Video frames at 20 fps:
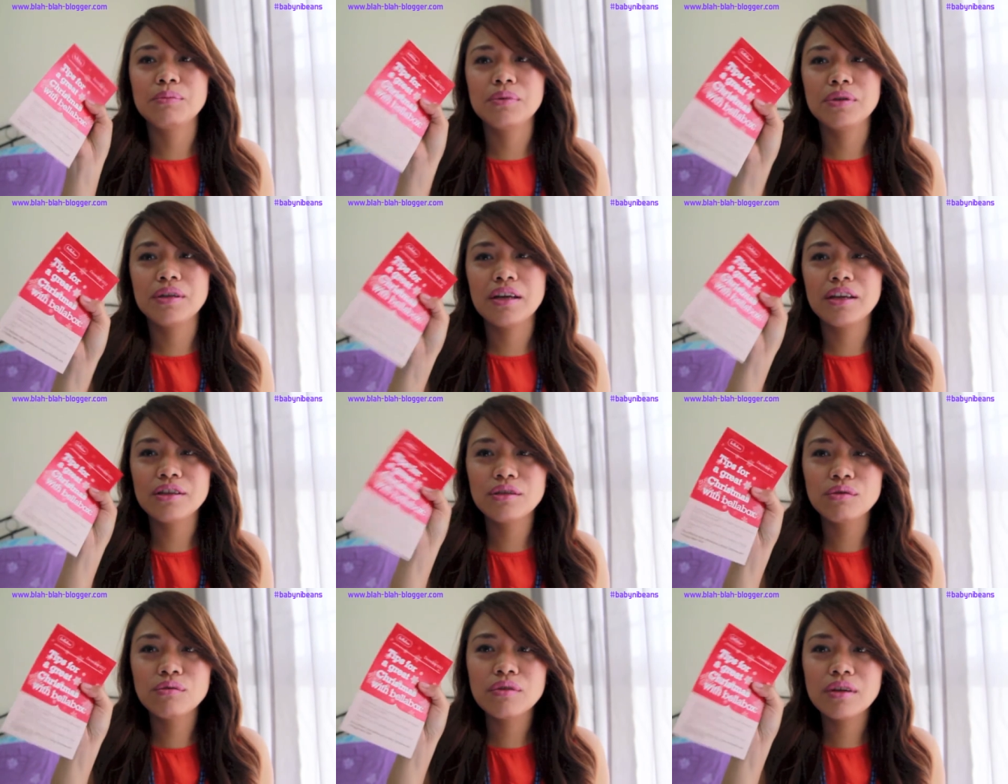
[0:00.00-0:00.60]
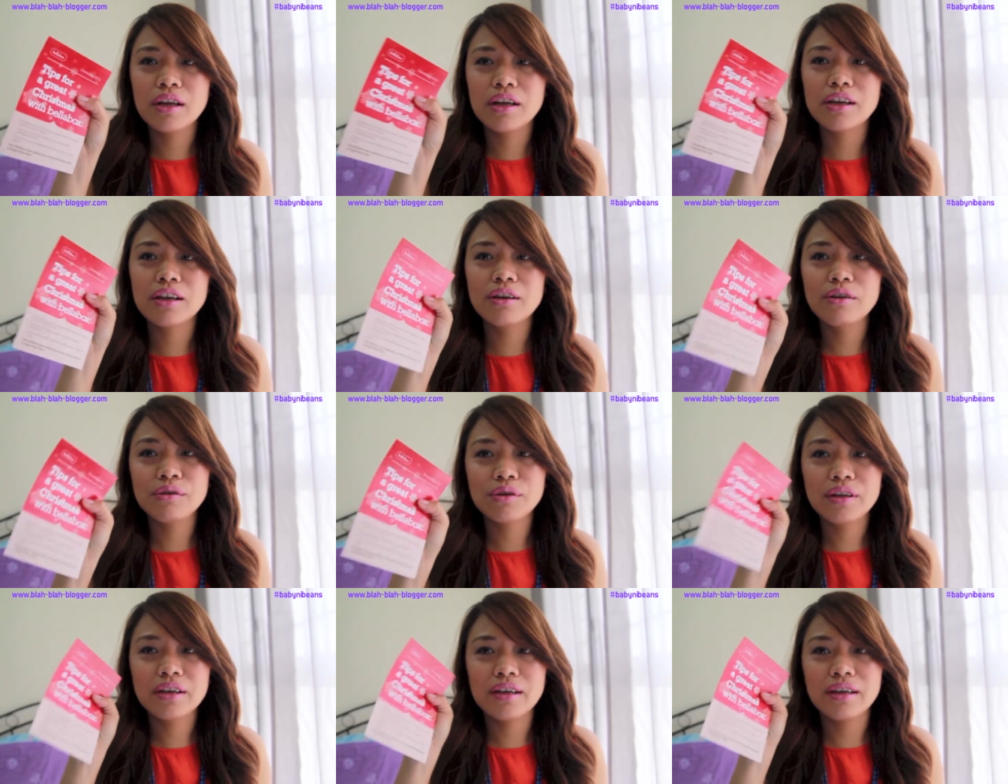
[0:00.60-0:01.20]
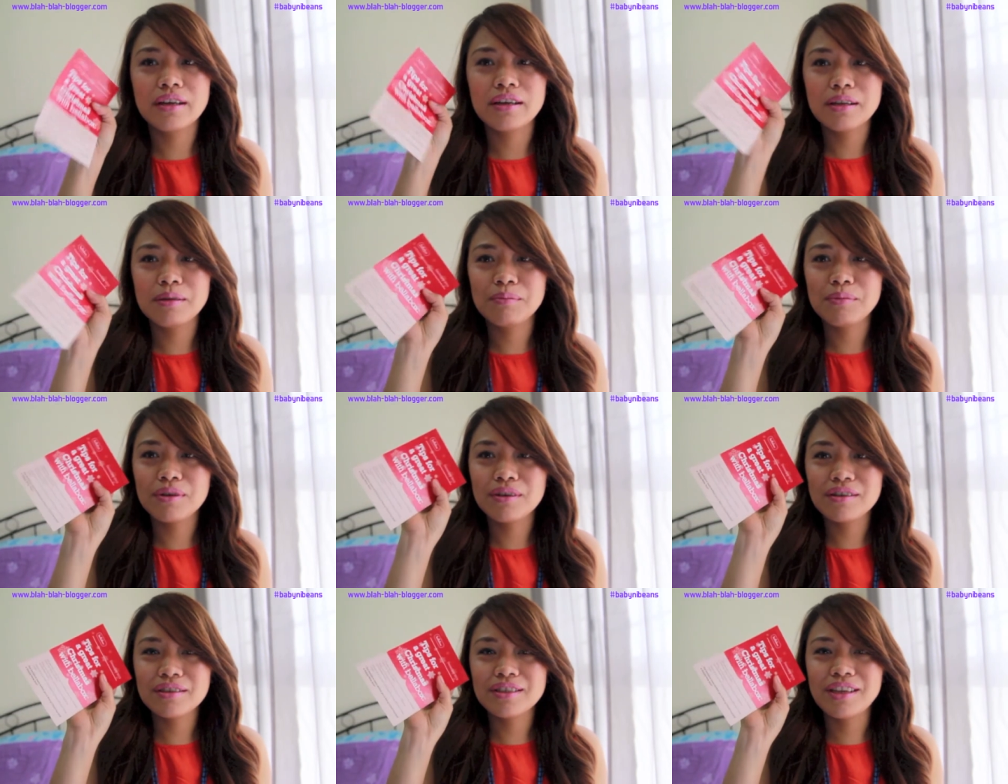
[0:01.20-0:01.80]
But I don't like looking at it
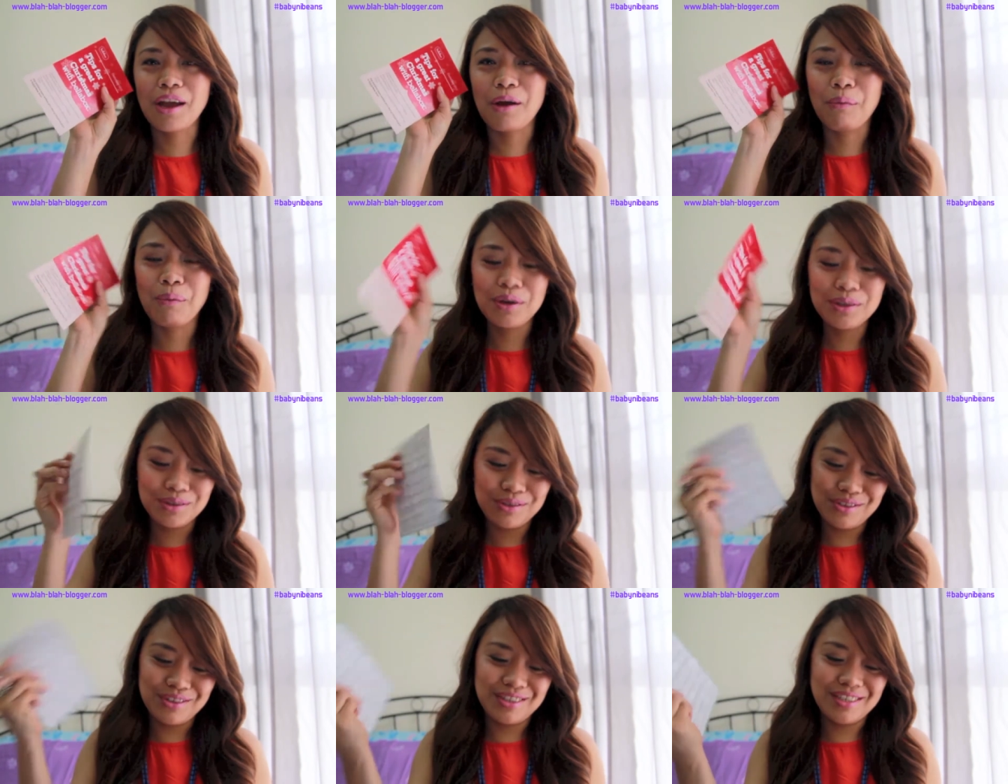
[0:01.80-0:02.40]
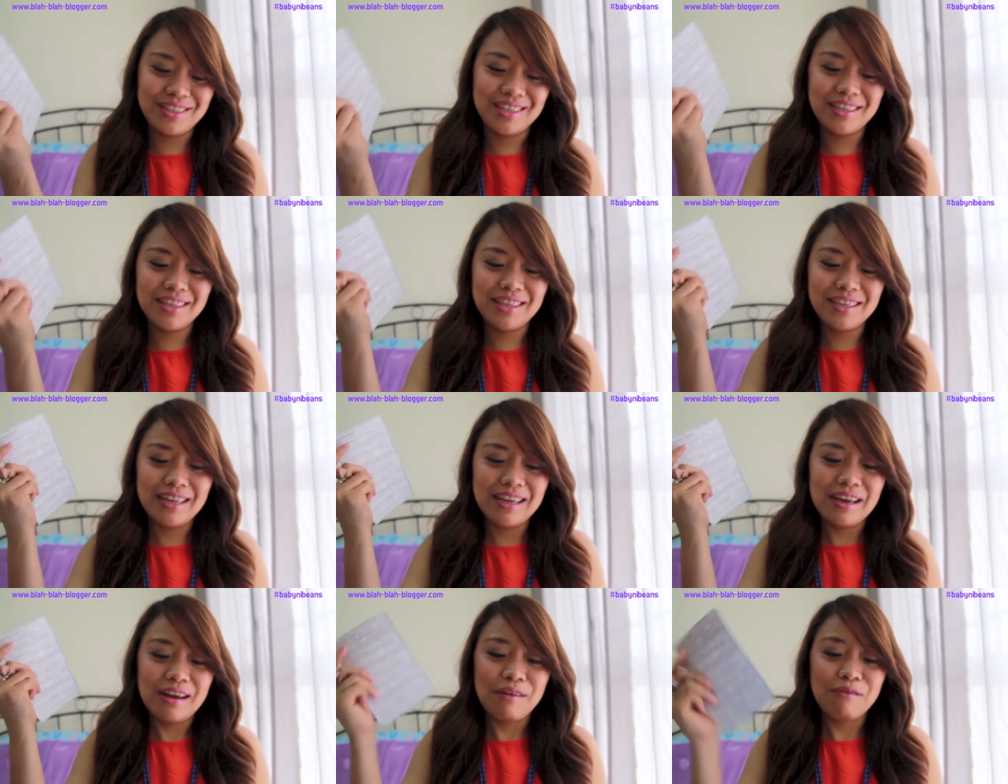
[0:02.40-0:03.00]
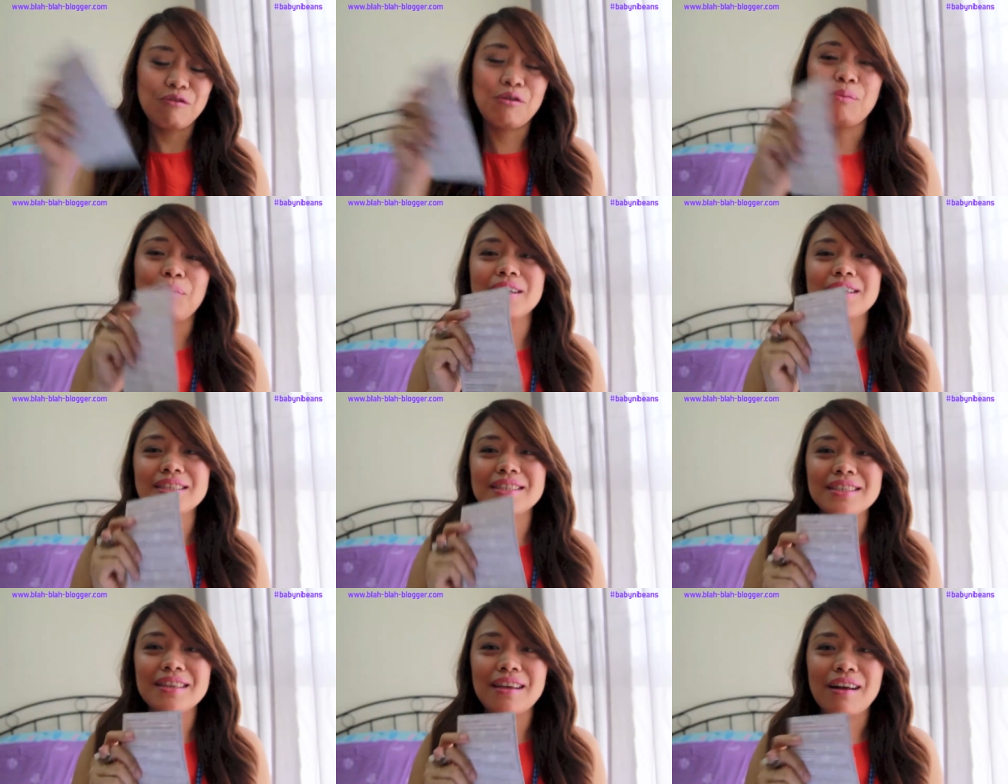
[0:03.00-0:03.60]
because I want to see for
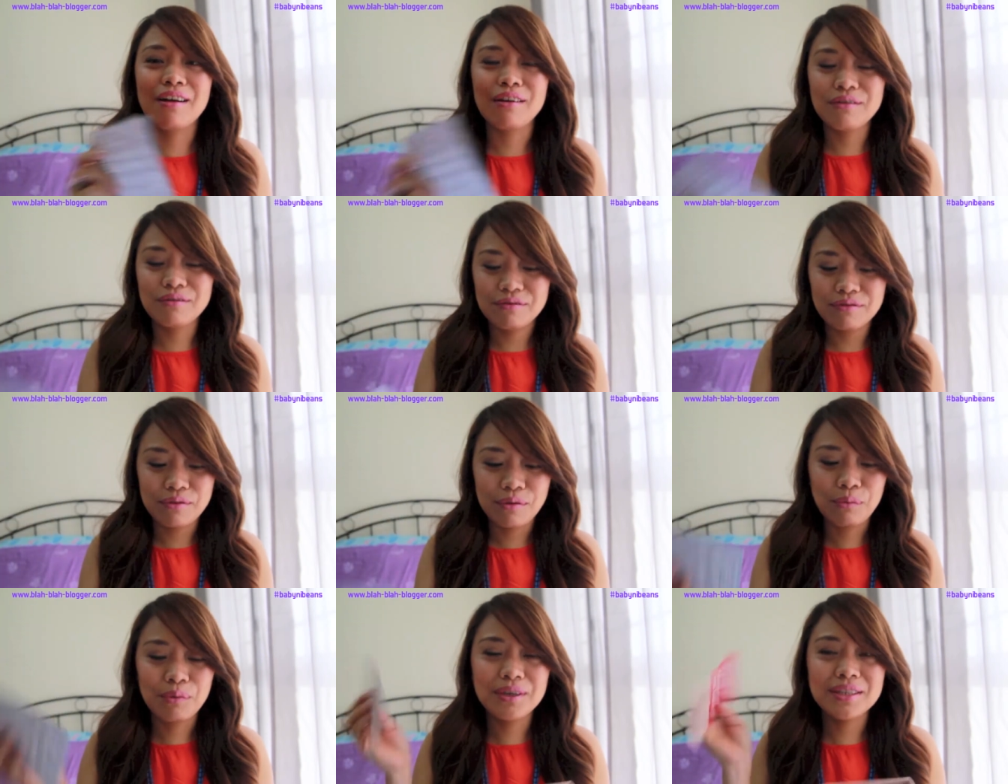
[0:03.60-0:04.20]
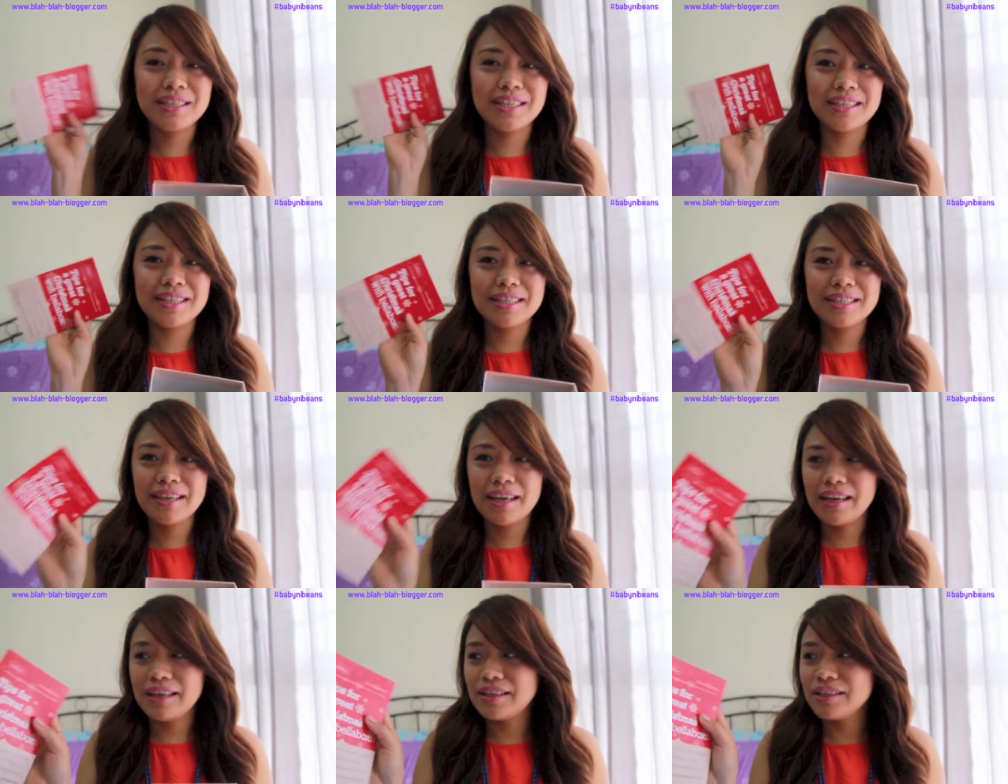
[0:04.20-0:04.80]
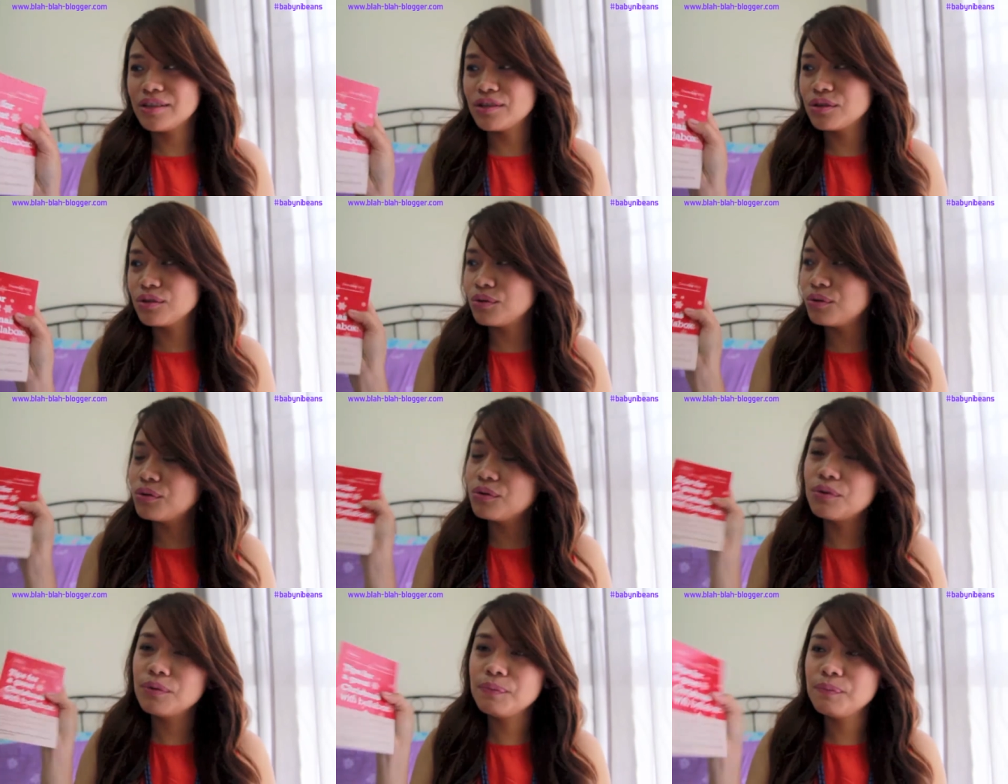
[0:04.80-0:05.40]
myself what's inside.
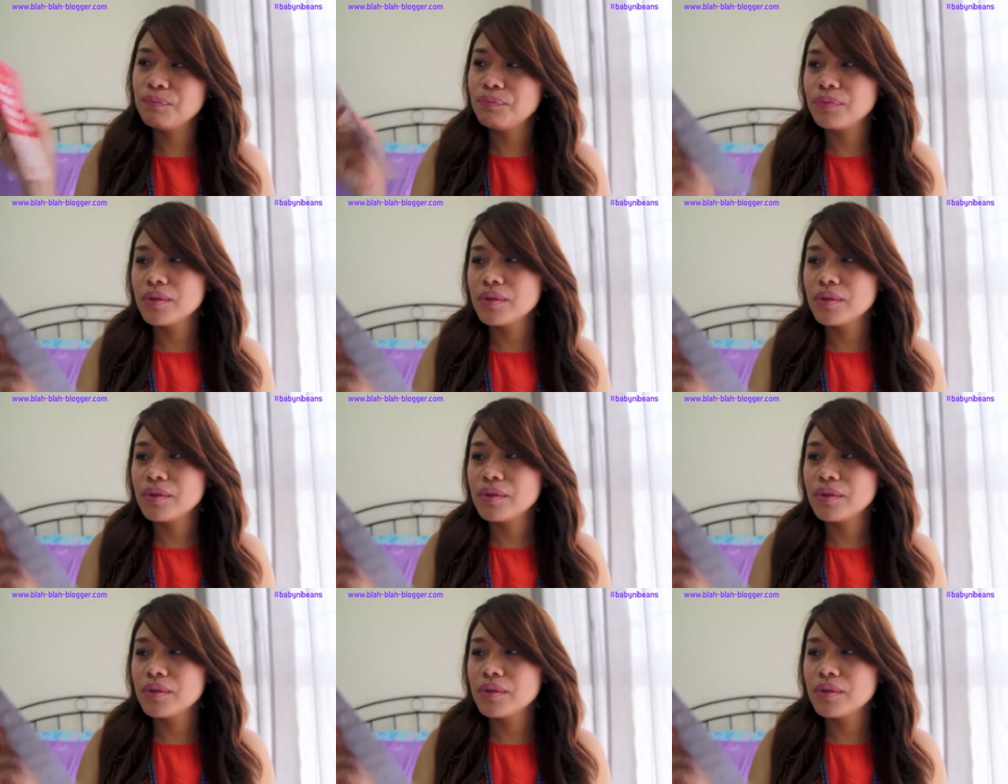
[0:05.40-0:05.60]
So...